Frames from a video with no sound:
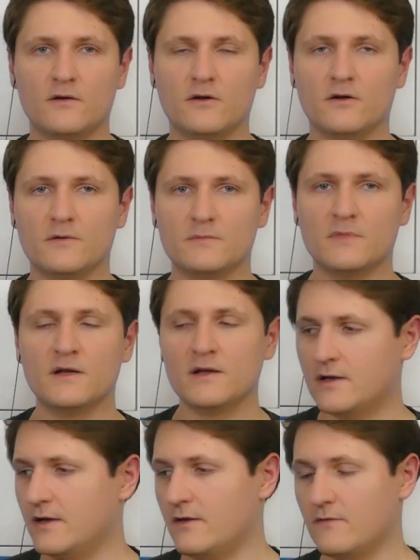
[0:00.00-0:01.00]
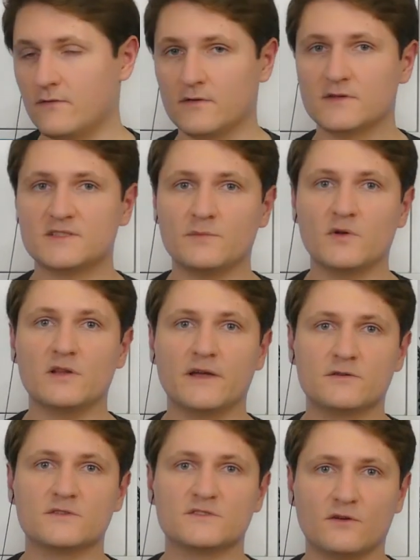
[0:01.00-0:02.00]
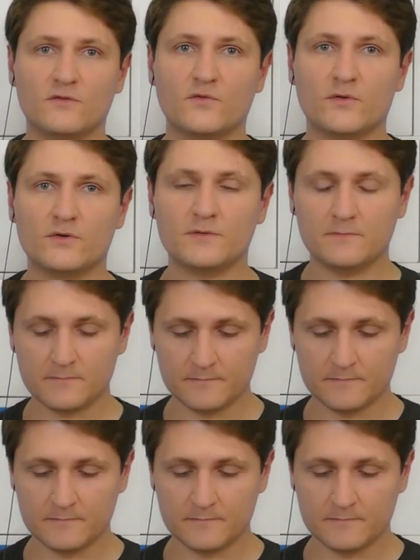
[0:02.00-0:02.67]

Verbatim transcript: um, in the simulator software.